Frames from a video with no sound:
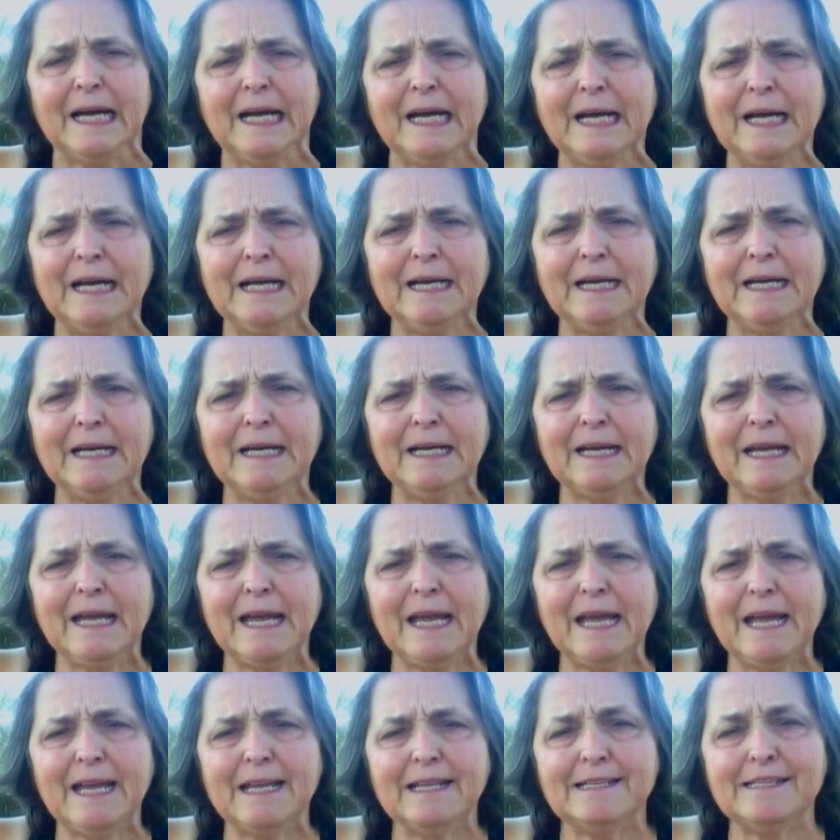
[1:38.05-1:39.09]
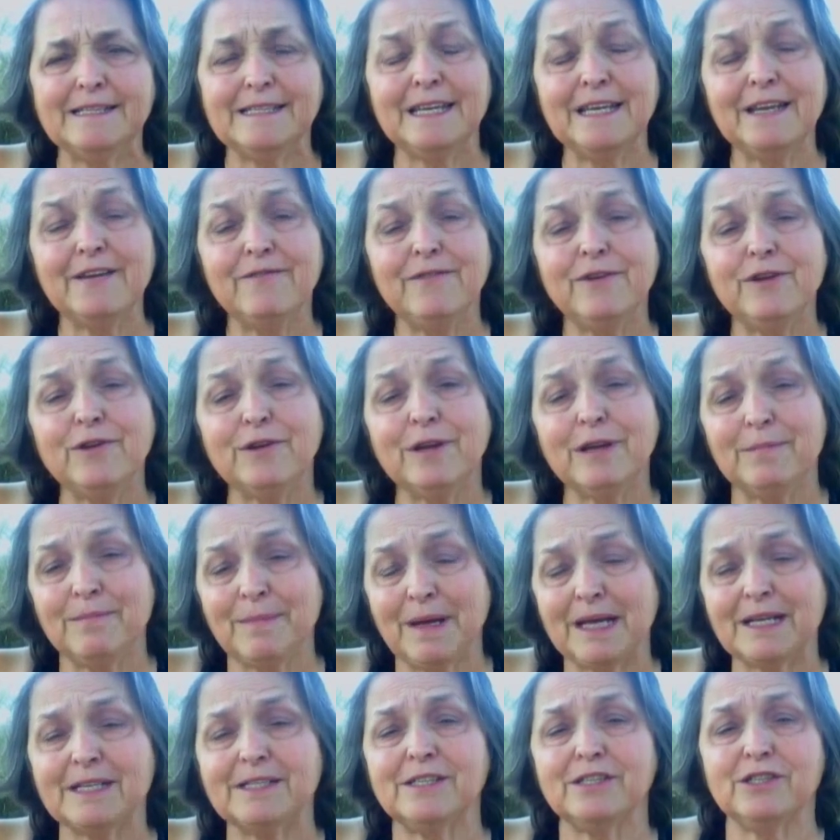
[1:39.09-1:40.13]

and see if you can make